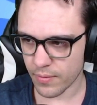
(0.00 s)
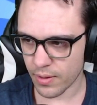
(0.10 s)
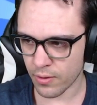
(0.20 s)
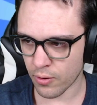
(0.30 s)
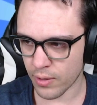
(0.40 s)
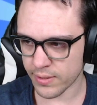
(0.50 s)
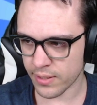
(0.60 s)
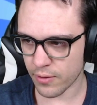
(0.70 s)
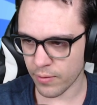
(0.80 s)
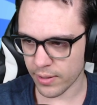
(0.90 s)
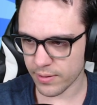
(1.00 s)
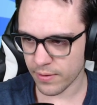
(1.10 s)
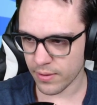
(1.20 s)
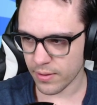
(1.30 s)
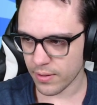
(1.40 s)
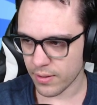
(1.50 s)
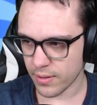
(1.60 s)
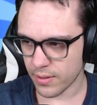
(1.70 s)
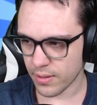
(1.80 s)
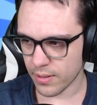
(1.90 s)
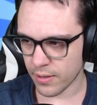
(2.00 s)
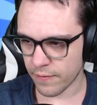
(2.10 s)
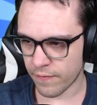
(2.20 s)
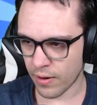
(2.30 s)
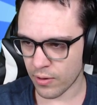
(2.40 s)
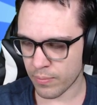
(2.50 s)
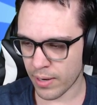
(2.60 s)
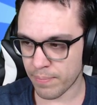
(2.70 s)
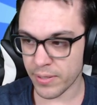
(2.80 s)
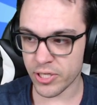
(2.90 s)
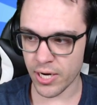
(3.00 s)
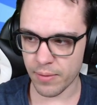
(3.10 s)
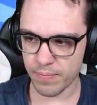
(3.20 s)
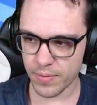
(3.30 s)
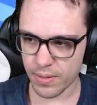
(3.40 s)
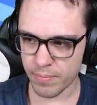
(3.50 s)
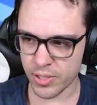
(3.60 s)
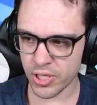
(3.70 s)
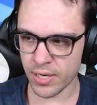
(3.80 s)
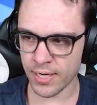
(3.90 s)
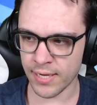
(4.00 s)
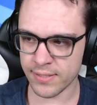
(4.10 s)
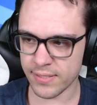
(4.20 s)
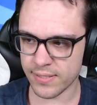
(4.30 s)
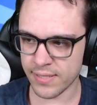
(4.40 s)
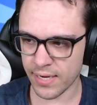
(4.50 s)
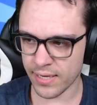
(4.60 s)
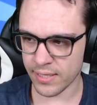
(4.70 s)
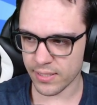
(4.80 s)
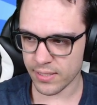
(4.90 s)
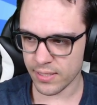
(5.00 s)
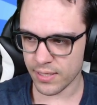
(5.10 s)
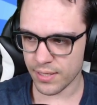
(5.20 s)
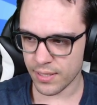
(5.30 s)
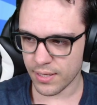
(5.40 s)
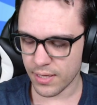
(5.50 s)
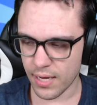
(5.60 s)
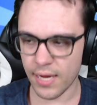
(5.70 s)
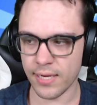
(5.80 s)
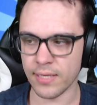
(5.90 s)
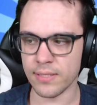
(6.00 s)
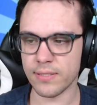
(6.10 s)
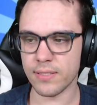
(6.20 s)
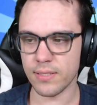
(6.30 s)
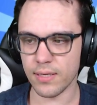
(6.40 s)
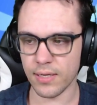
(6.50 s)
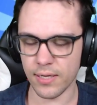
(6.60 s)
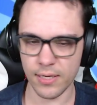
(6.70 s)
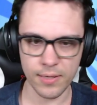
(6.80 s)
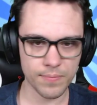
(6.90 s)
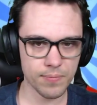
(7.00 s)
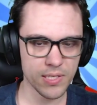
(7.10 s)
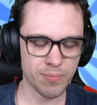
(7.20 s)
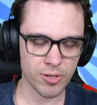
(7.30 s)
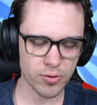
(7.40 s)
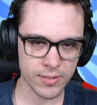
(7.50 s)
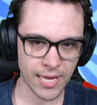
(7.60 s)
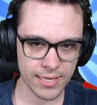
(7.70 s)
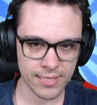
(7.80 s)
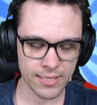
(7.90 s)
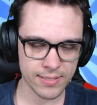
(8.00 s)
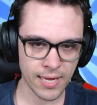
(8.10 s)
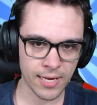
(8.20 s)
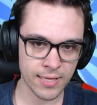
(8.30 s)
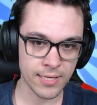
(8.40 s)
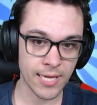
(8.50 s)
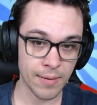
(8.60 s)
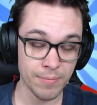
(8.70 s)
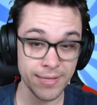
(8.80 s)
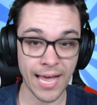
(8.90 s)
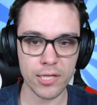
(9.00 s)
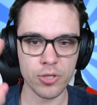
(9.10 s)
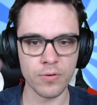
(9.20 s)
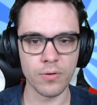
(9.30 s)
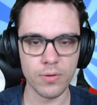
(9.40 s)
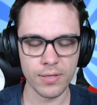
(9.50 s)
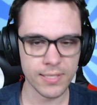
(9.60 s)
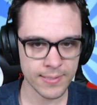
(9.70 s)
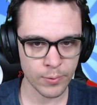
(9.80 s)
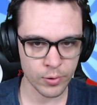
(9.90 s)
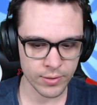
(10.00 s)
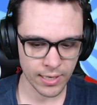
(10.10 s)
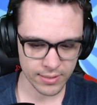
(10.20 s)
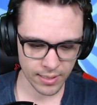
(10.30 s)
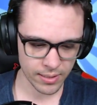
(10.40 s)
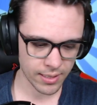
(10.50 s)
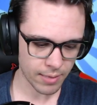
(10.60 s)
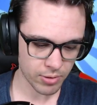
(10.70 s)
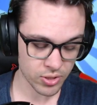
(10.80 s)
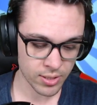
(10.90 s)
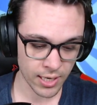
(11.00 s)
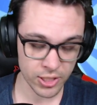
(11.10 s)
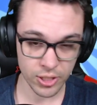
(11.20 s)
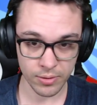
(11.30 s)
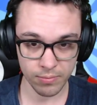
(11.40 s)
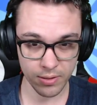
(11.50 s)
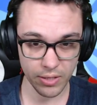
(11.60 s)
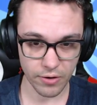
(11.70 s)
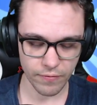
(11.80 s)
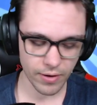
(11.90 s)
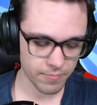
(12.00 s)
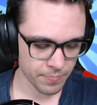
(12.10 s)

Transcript: No, that's incorrect. Followed by Pidgeot. Pidgeot has the second highest special attack stat in the game. Natural special attack stat in the game, I should clarify.